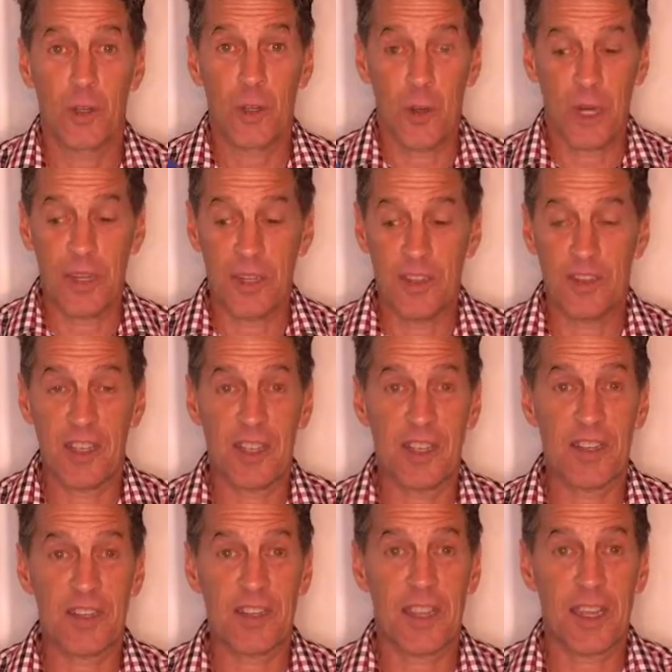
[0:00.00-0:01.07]
Go ahead and
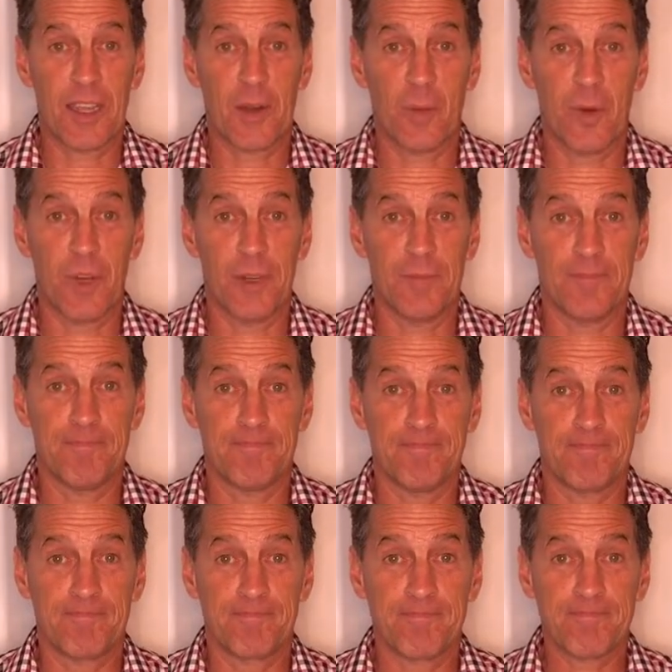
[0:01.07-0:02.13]
take a second one.
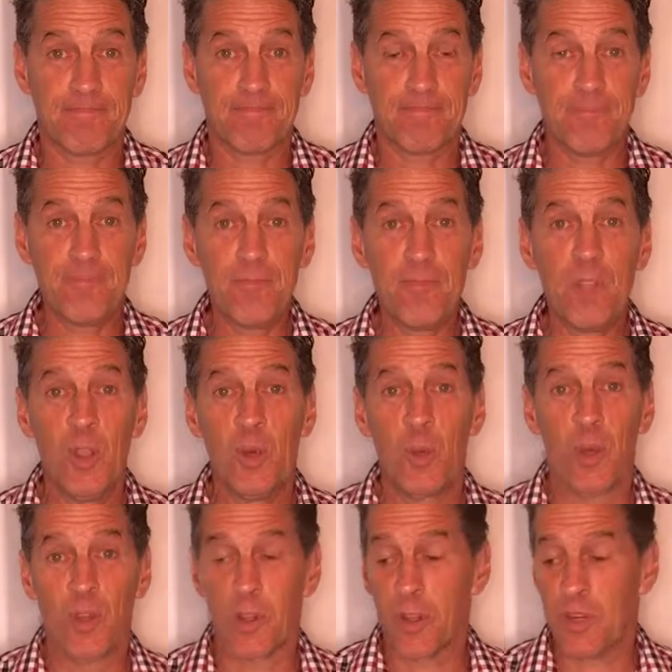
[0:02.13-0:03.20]

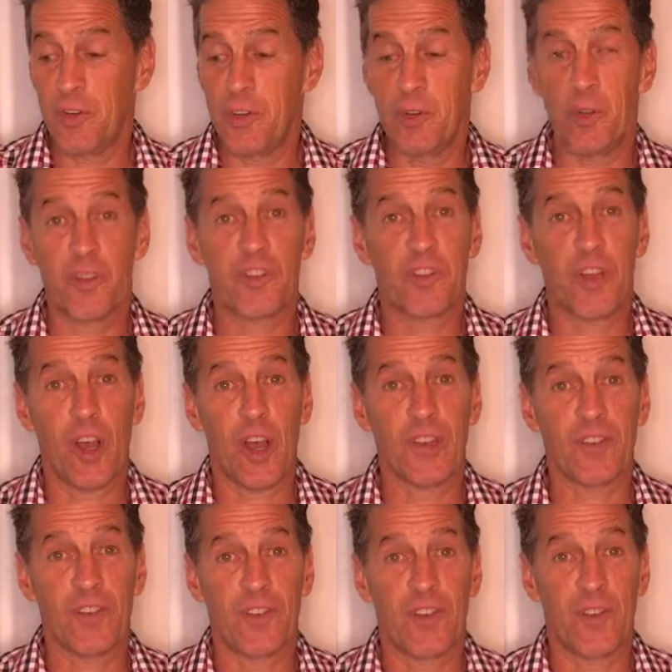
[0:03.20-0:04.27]
What you're going to do is
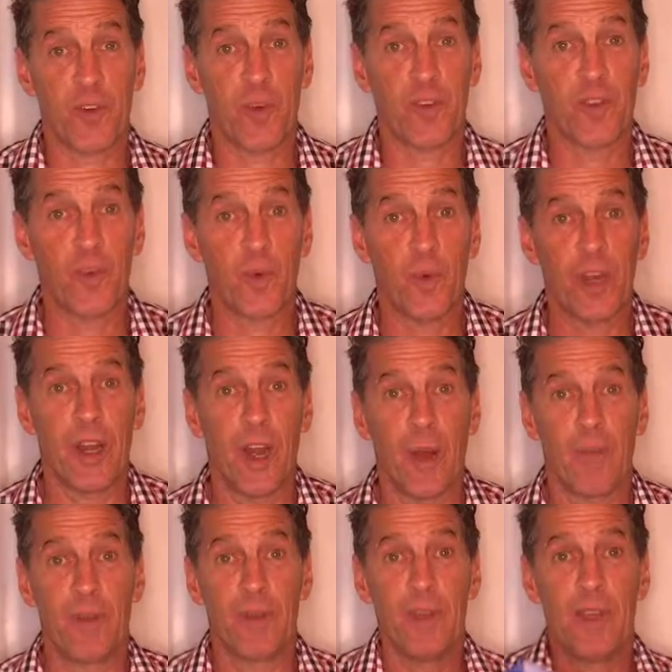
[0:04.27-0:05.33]
toss the first one
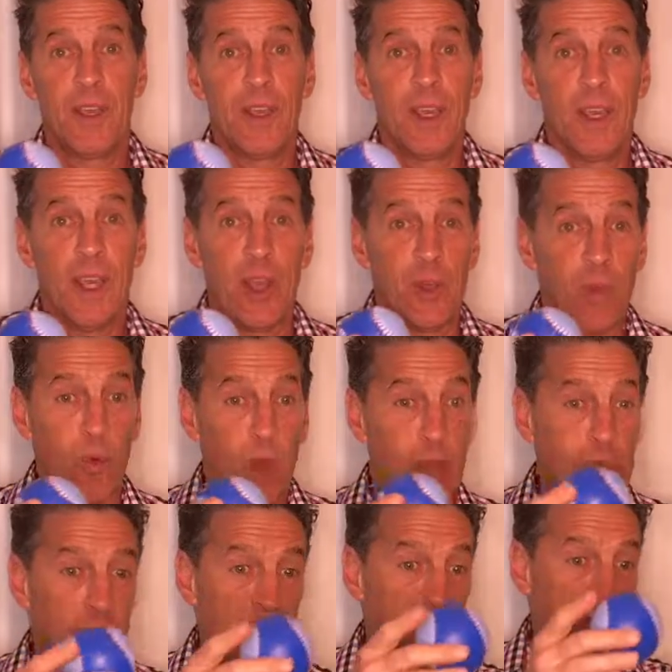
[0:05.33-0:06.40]
up, and
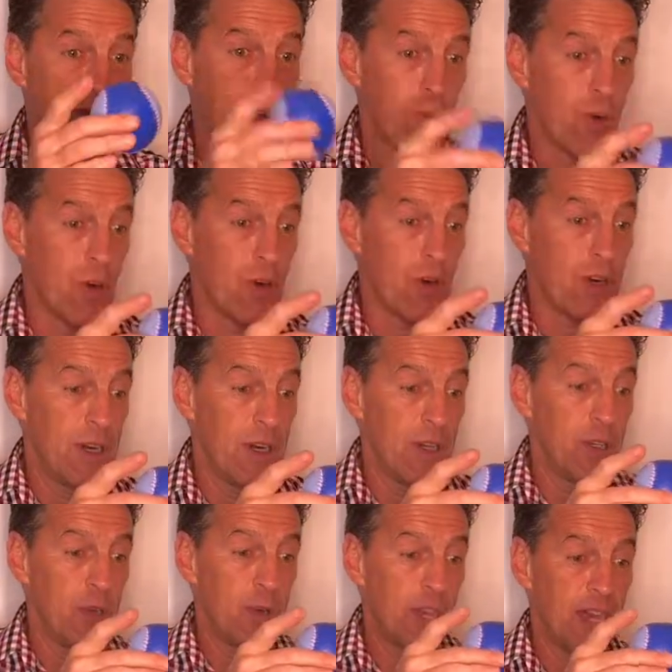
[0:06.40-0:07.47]
right before
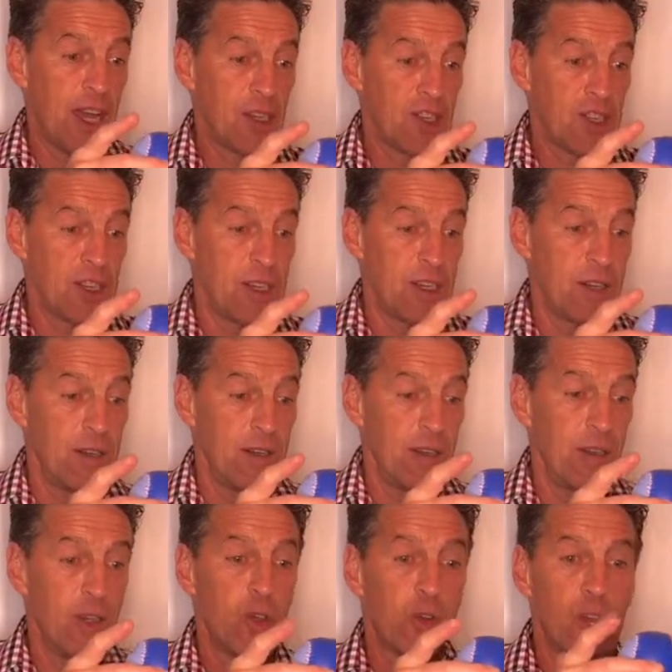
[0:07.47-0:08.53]
you catch it,
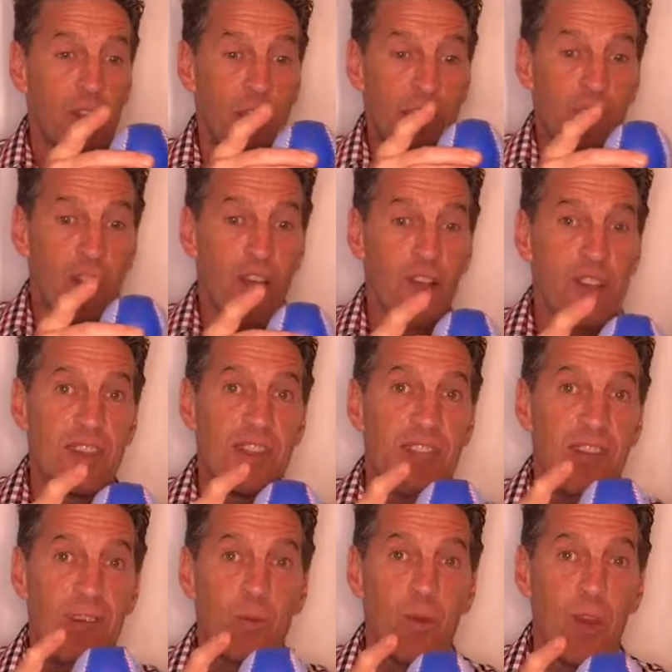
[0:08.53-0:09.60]
you're going to toss
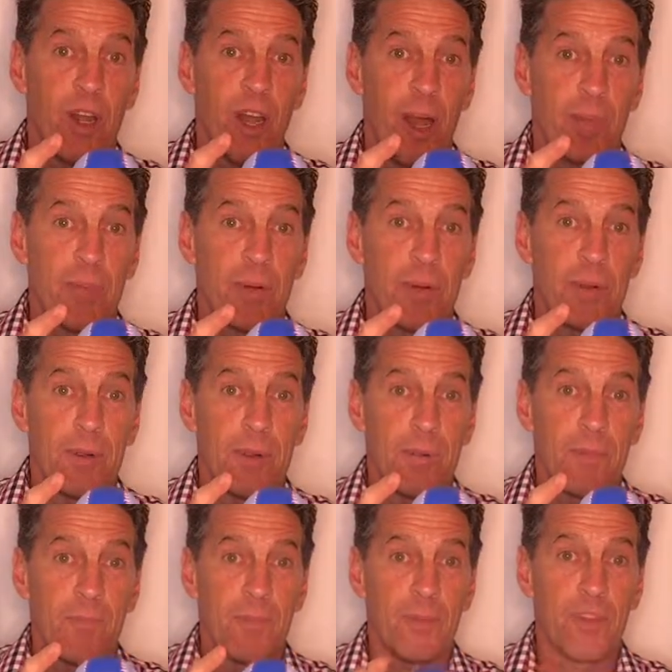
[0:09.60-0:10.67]
that one up,
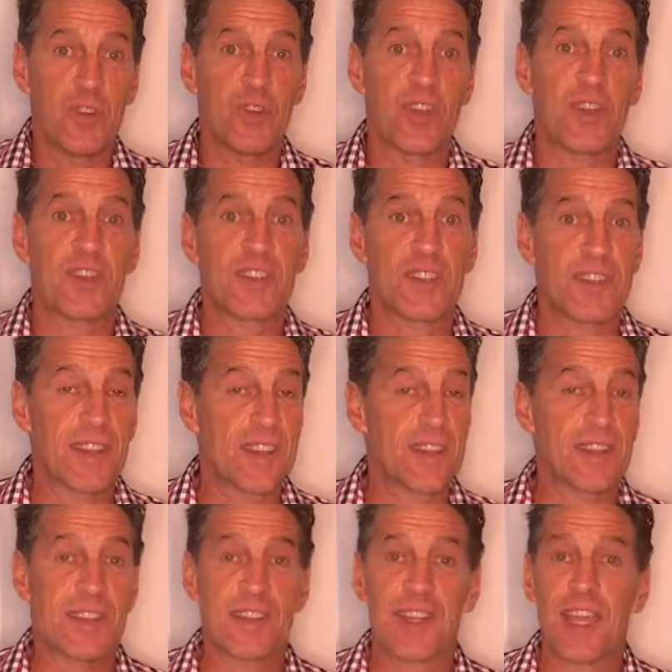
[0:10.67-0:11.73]
just the
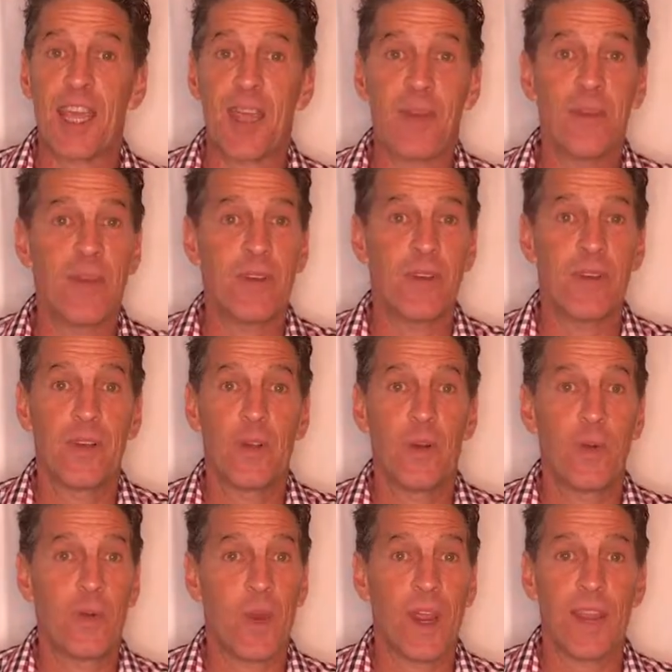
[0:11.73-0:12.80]
same
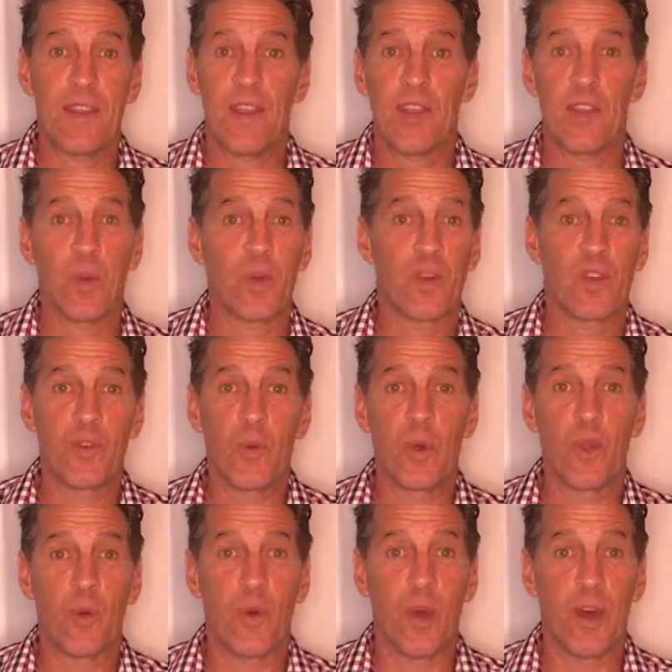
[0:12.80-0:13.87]
way that you were
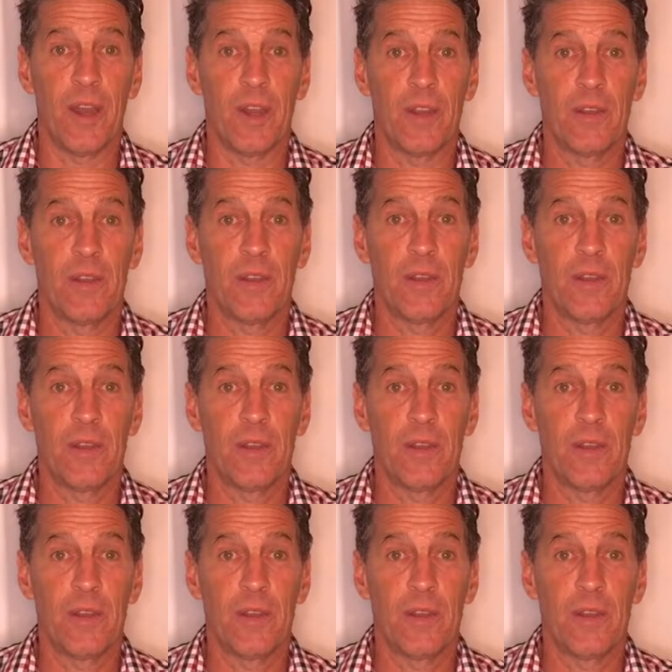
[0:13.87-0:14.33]
doing one.